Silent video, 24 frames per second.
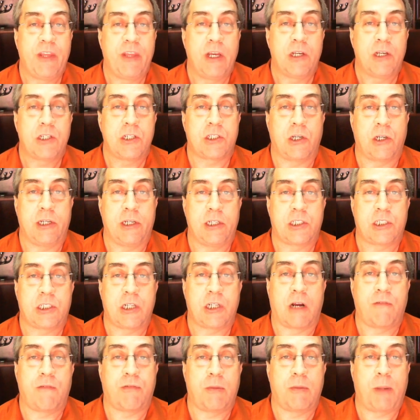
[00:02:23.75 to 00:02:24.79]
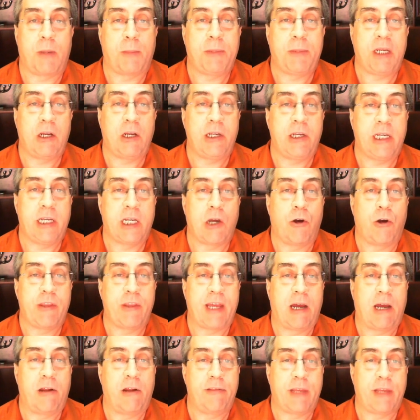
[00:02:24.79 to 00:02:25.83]
So you start from up here, you go
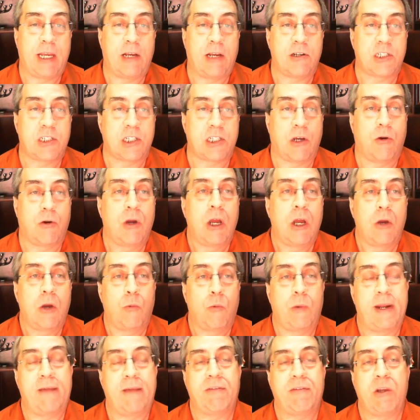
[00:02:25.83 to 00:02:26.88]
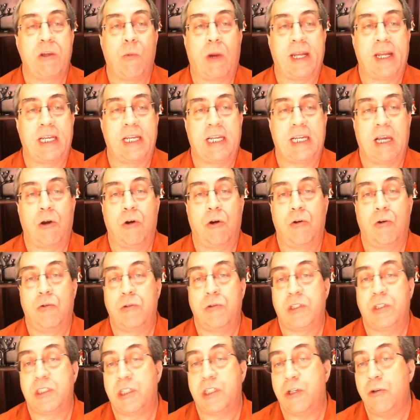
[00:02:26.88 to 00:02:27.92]
down there. So whenever you want to go
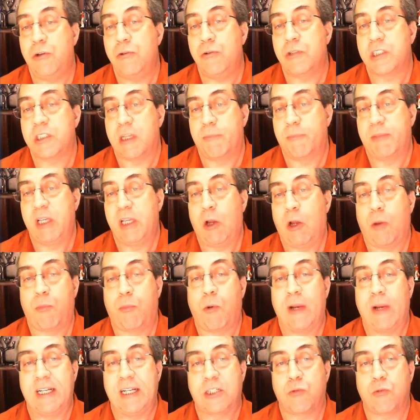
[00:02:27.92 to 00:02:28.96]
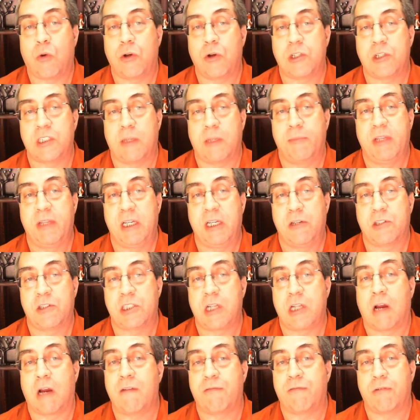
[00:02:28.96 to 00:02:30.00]
to something or point towards something, you
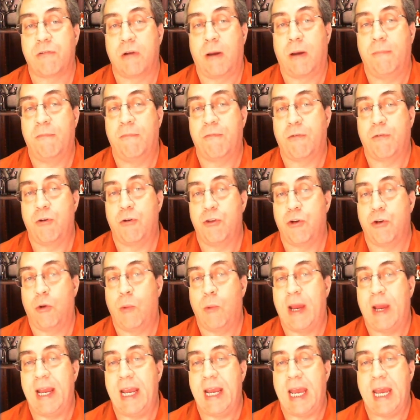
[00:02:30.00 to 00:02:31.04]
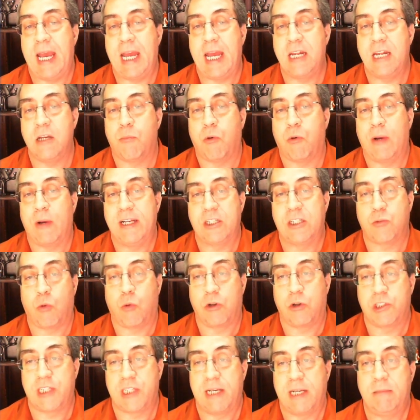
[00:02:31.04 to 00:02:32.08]
start from further away and you point
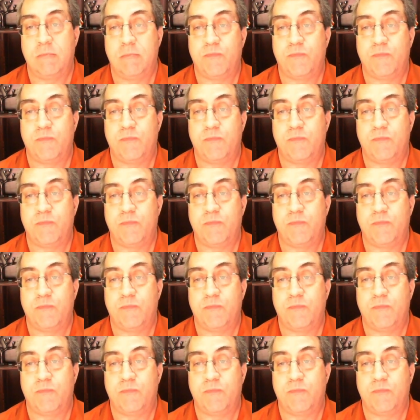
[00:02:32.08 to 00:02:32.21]
towards it.